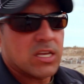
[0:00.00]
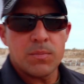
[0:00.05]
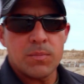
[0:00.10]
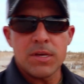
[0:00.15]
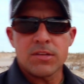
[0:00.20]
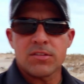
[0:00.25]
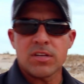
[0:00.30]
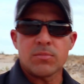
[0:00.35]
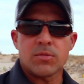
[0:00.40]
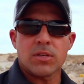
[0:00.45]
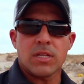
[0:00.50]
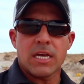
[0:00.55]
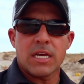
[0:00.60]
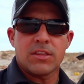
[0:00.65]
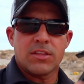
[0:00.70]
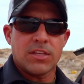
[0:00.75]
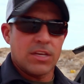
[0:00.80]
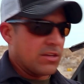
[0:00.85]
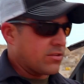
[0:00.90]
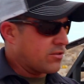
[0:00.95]
could be something
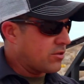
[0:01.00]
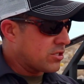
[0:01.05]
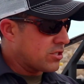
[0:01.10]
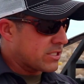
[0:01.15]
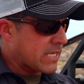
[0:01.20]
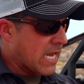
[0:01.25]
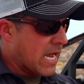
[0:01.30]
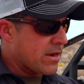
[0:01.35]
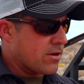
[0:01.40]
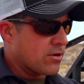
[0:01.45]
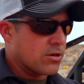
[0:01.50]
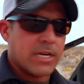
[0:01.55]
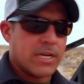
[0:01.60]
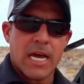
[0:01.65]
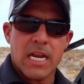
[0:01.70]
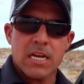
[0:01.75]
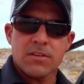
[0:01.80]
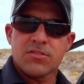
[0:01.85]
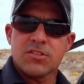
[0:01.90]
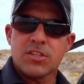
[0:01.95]
like this, your standard
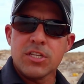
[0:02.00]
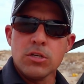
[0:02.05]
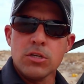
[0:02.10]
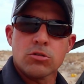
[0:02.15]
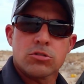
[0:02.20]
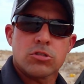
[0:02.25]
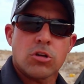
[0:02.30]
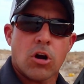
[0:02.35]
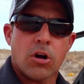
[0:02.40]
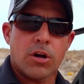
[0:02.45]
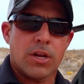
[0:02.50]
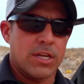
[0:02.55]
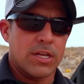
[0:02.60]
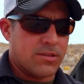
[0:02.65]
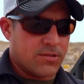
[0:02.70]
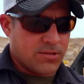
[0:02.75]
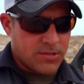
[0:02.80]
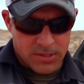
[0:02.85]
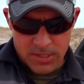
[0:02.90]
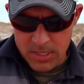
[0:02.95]
kind of steel
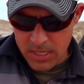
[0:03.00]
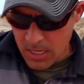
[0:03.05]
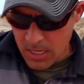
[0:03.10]
targets,